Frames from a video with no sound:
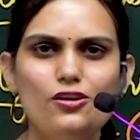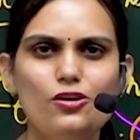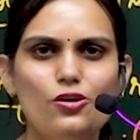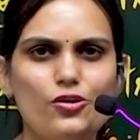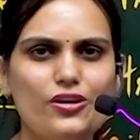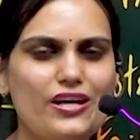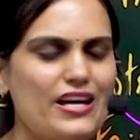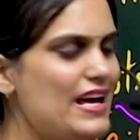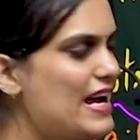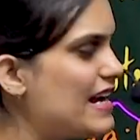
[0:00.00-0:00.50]

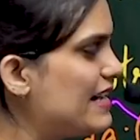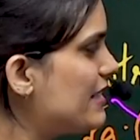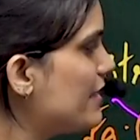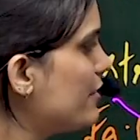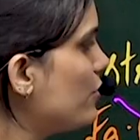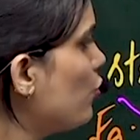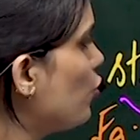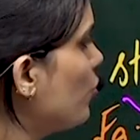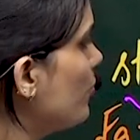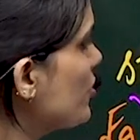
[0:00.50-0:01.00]
Okay, and
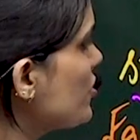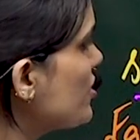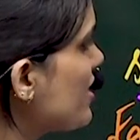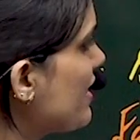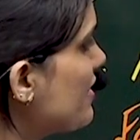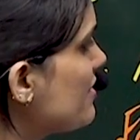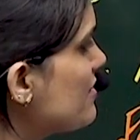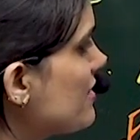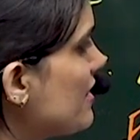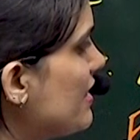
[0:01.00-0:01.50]
in
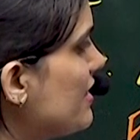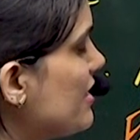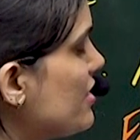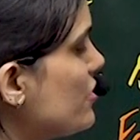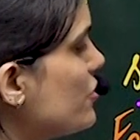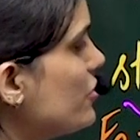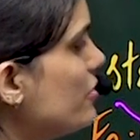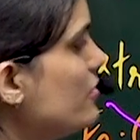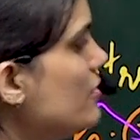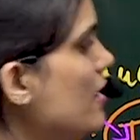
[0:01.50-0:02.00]
homozygous
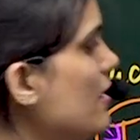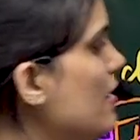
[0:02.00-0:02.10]
condition,